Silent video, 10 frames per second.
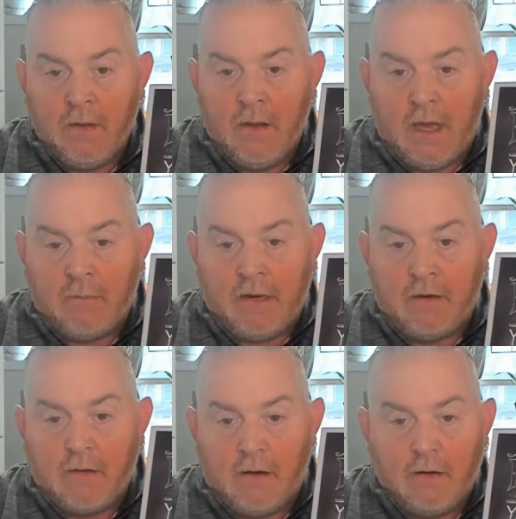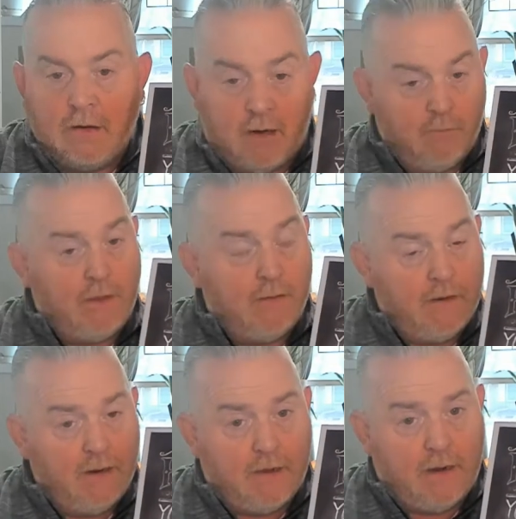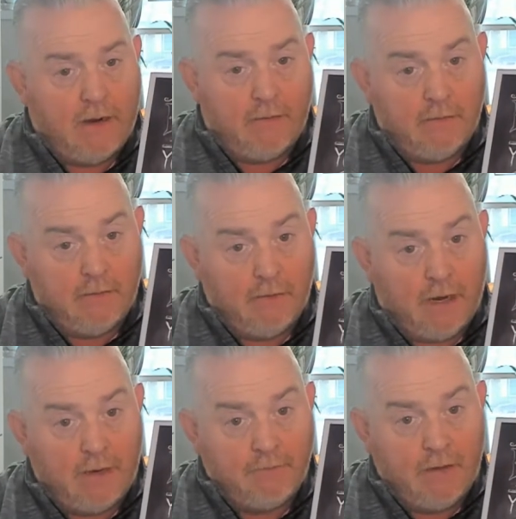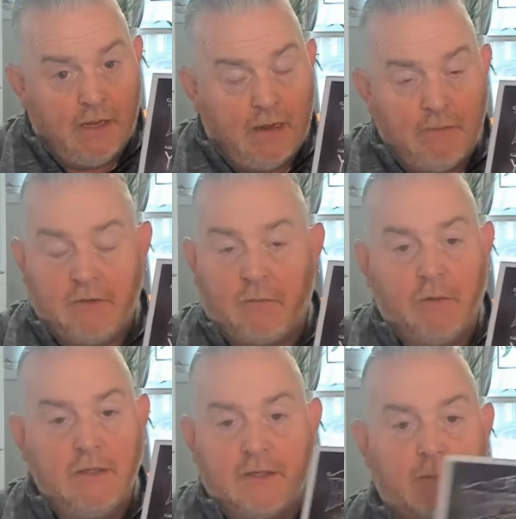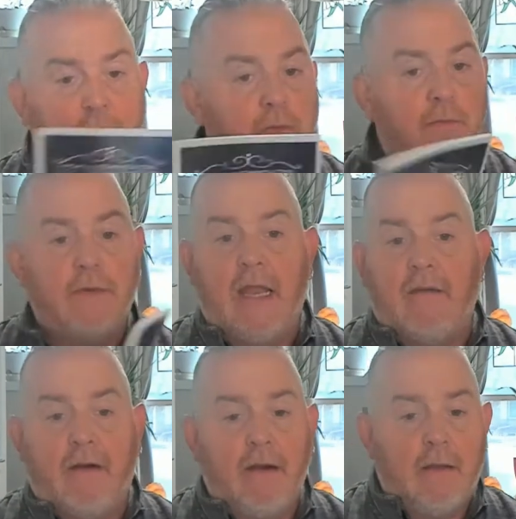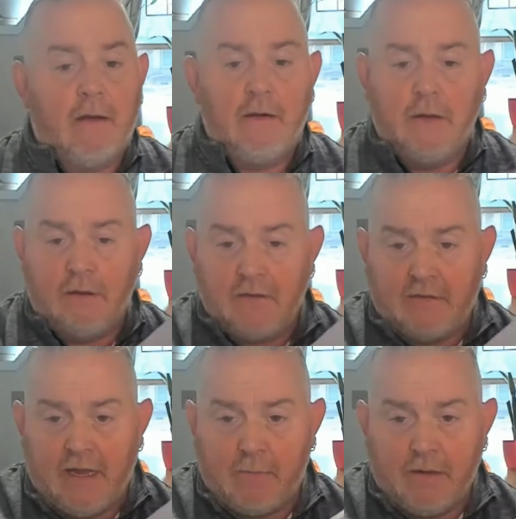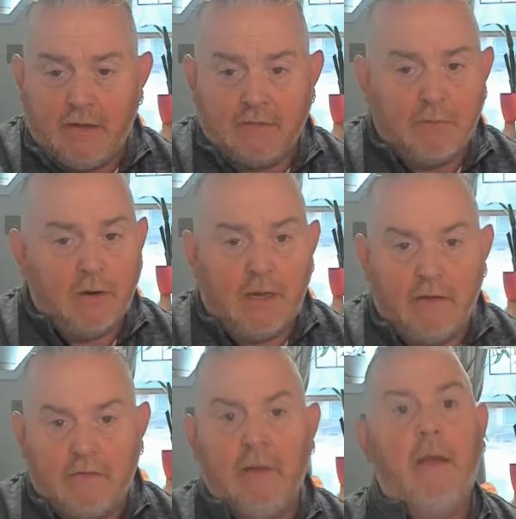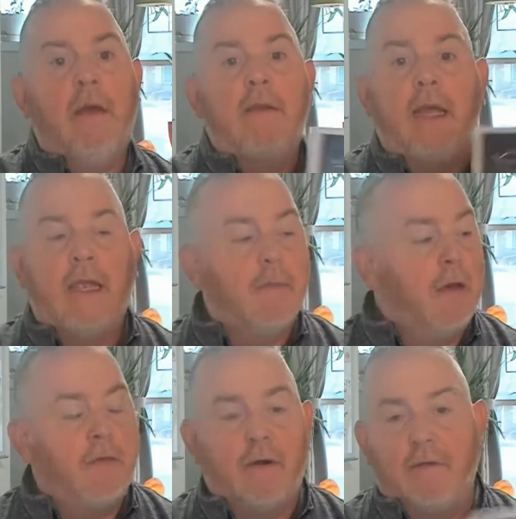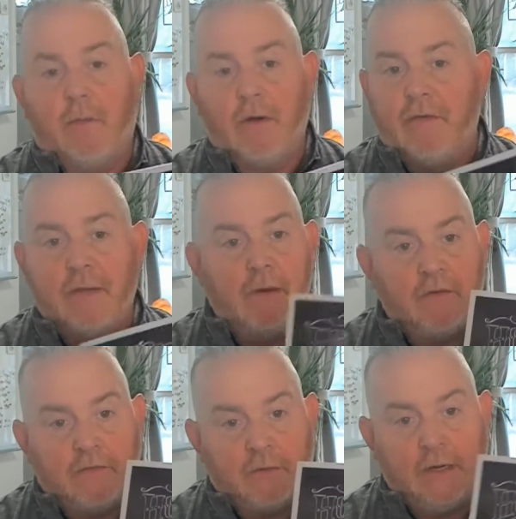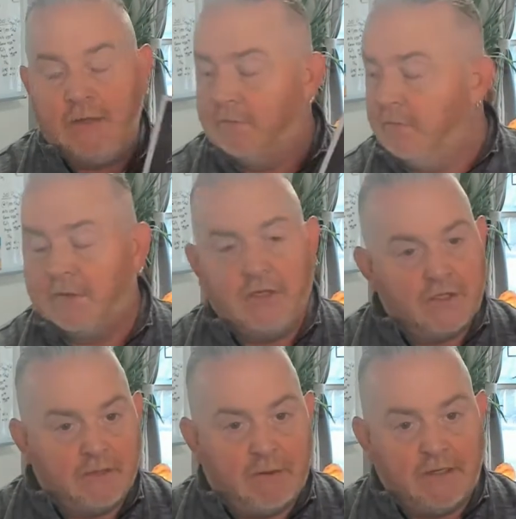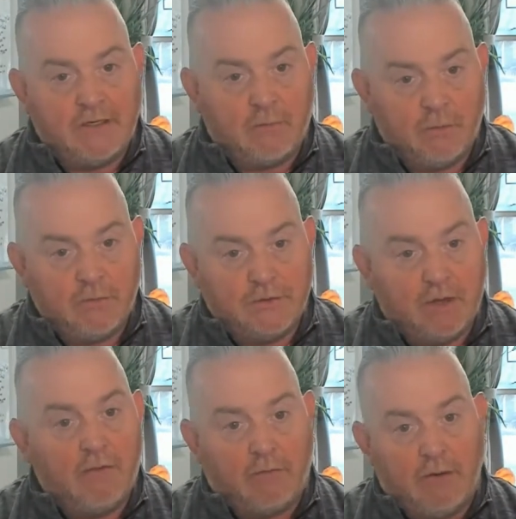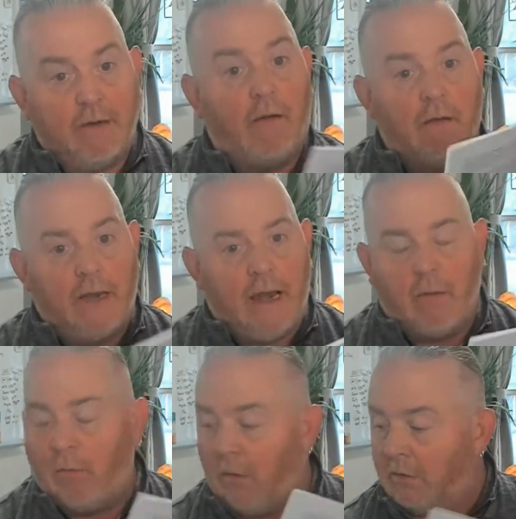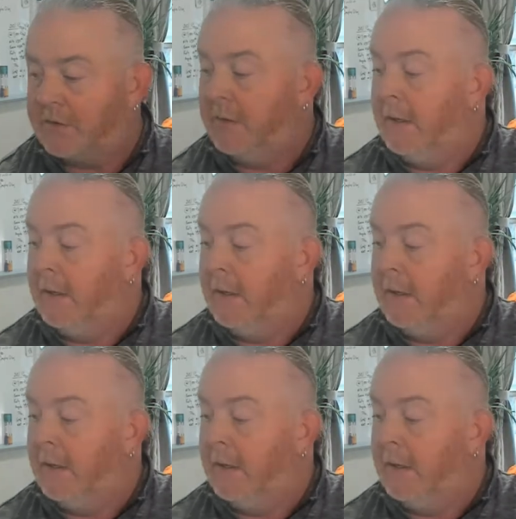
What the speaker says: How to Make Your Dog Come Without Being a Butthead. Okay? It's really simple, not very long. You can see how big this book is. Take you about 30, 45 minutes to read. Just the basic rules of recall and how it works.